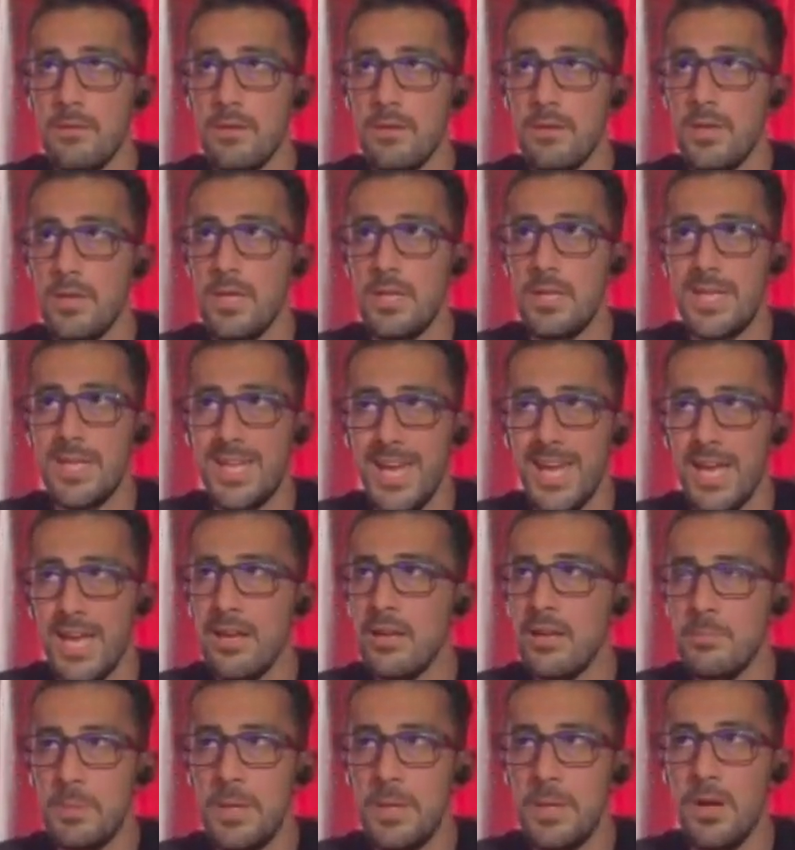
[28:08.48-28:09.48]
It
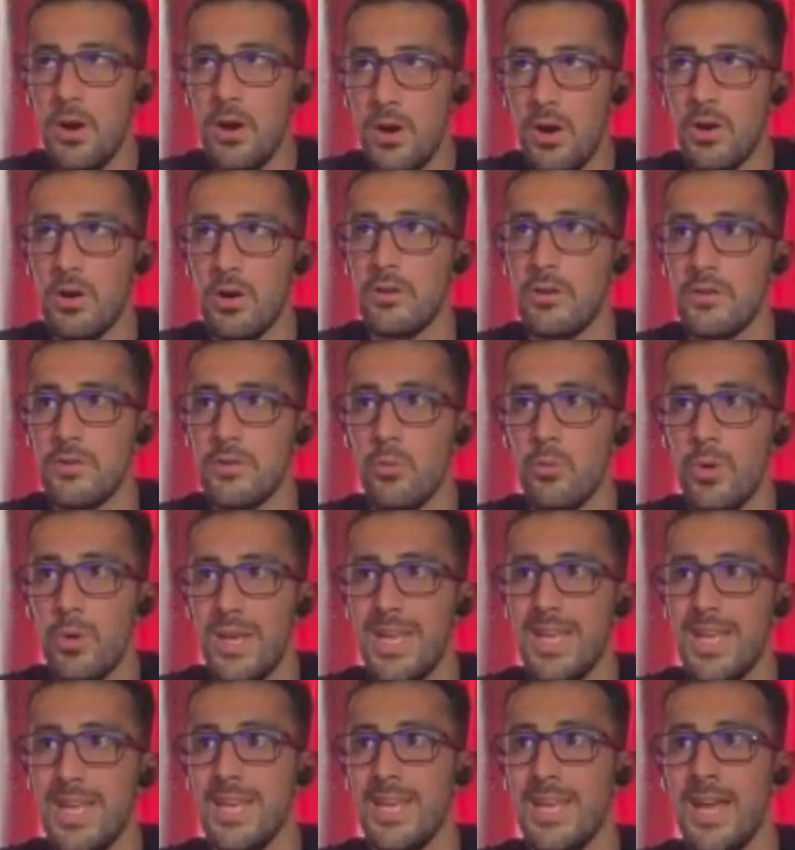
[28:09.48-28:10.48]
cannot be art
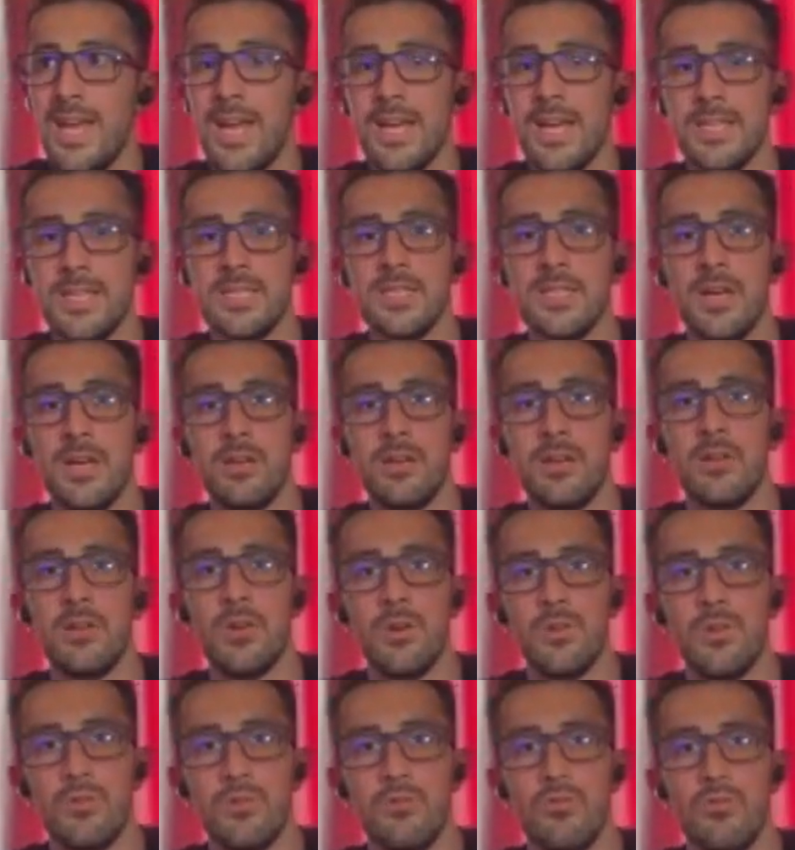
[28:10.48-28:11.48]
when it has not
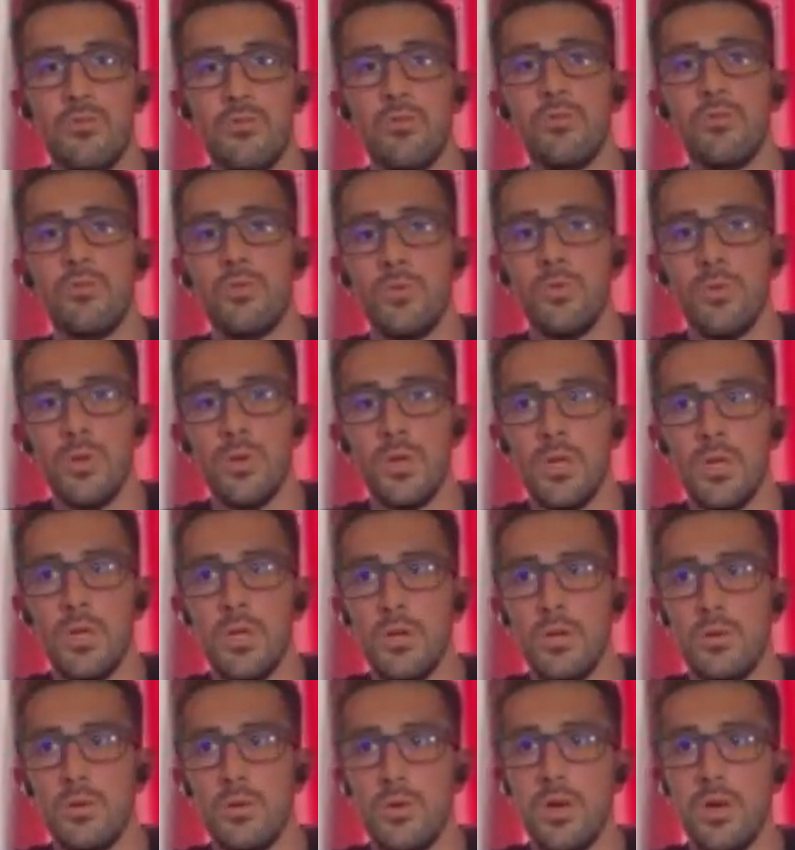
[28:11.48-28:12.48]
gone through,
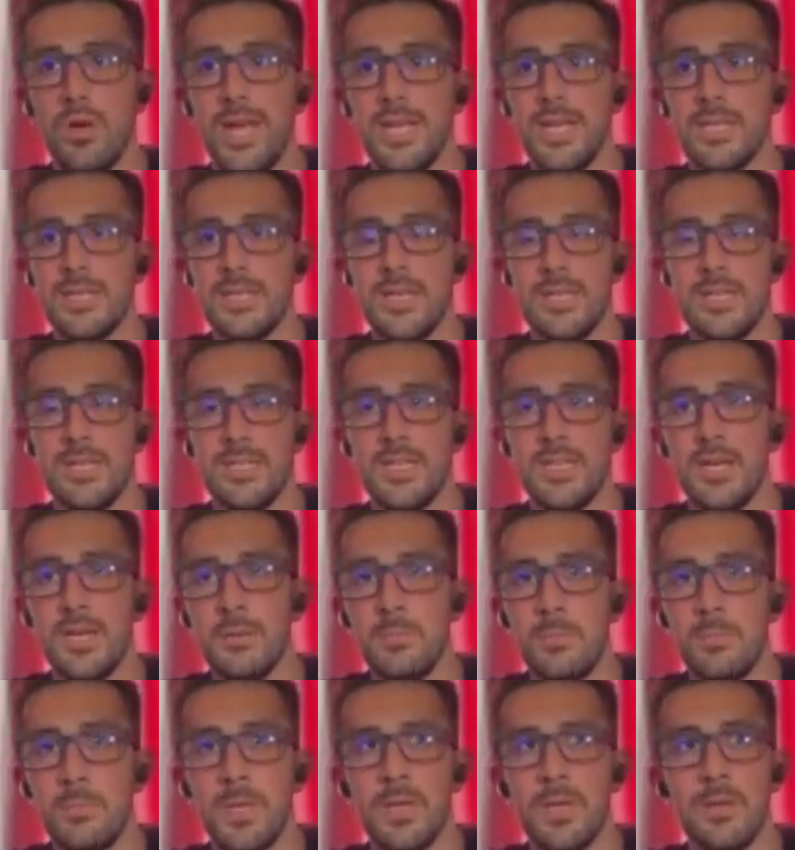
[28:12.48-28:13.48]
or has
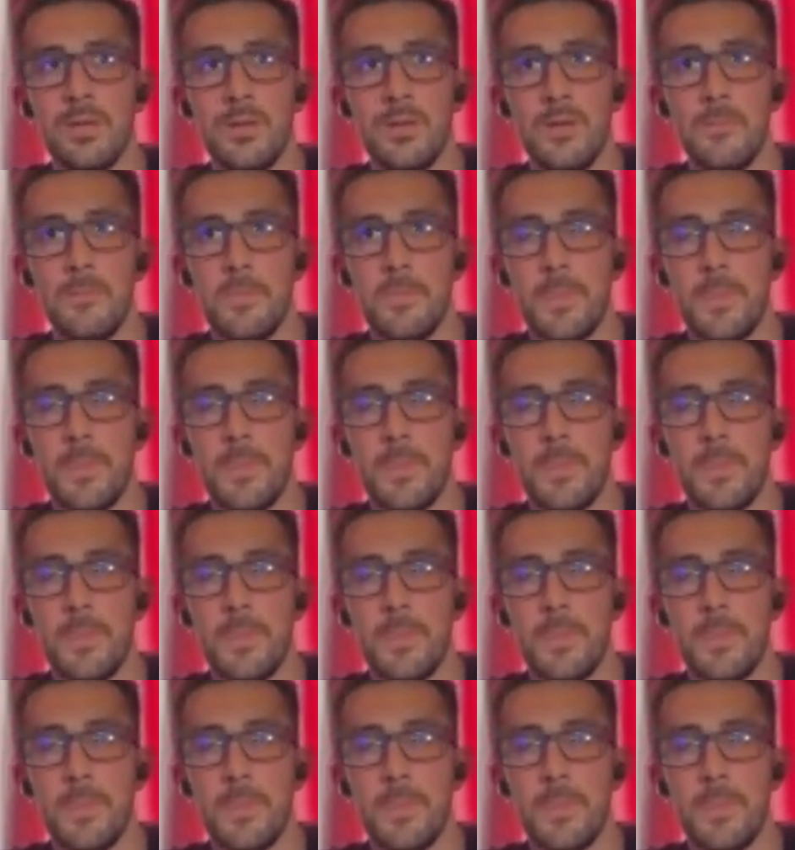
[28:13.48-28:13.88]
not been